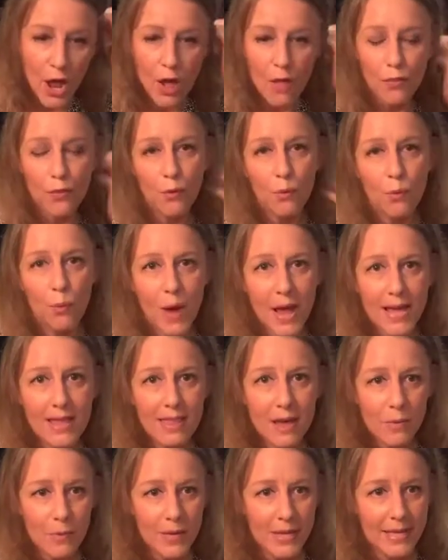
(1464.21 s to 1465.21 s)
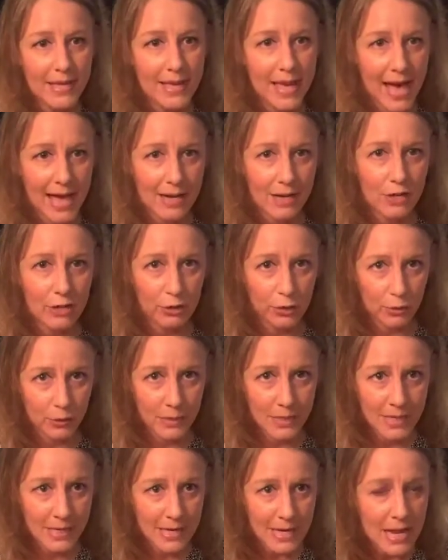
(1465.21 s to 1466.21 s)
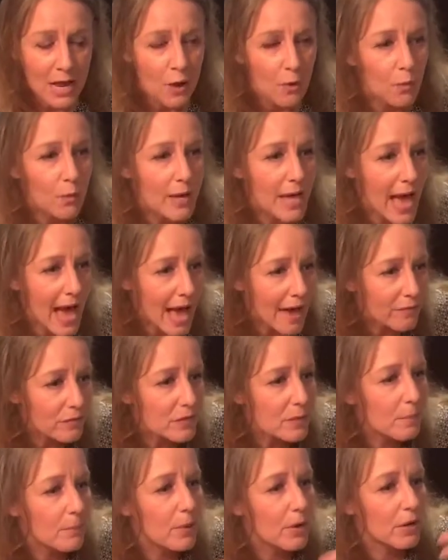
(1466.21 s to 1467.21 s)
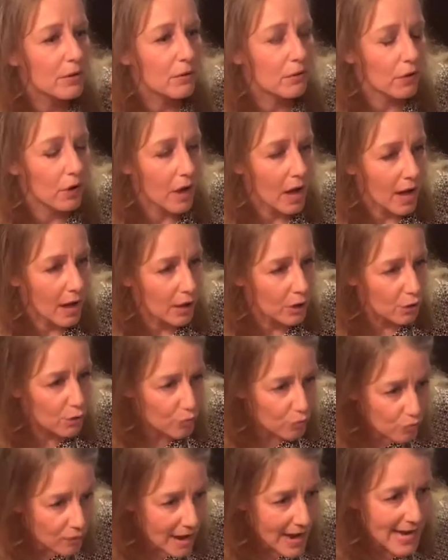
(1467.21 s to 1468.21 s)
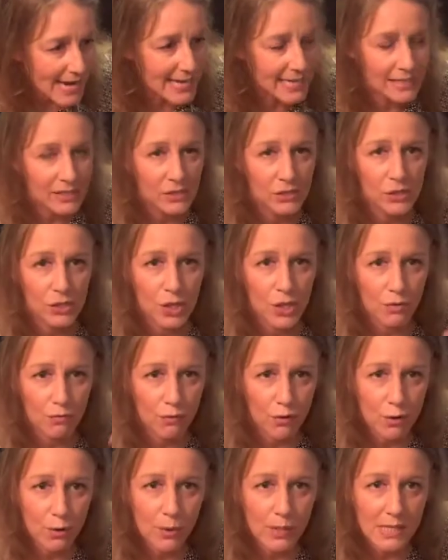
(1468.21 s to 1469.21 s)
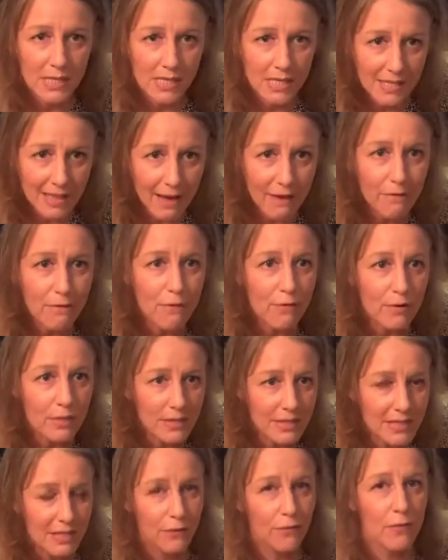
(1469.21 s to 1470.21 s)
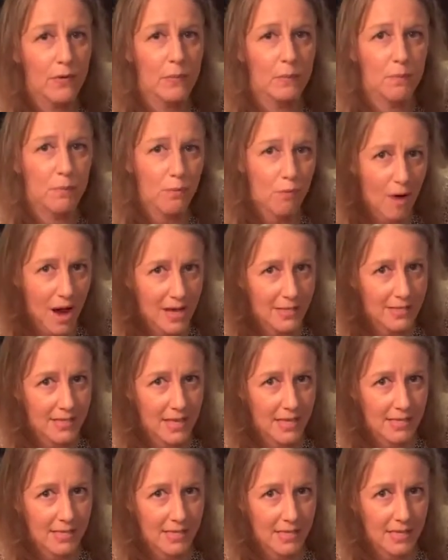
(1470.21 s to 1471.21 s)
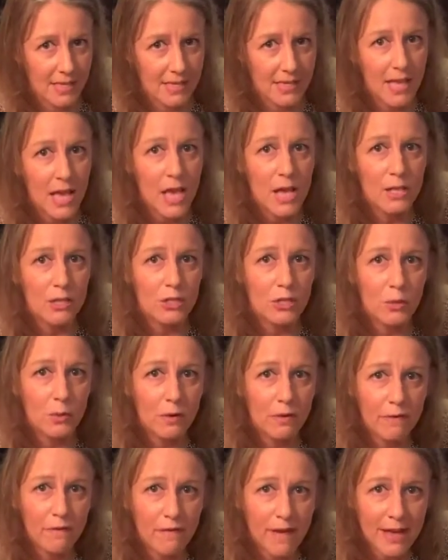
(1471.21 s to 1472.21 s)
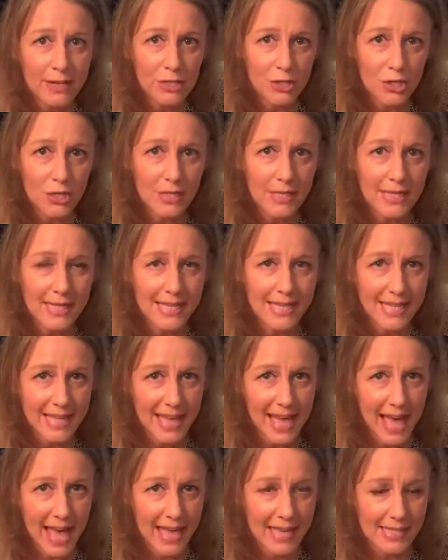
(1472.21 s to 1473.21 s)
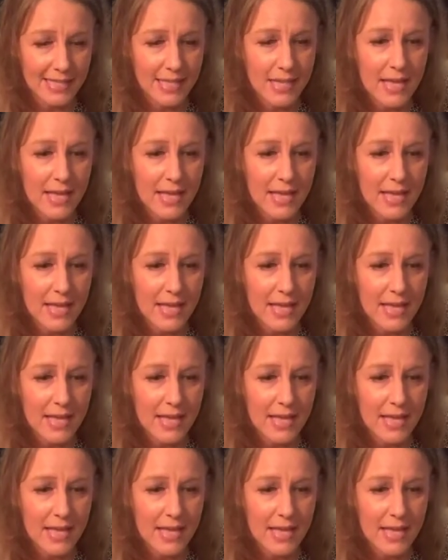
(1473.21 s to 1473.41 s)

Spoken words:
The way that we get gluten, we have to put grains through several different processes to eventually get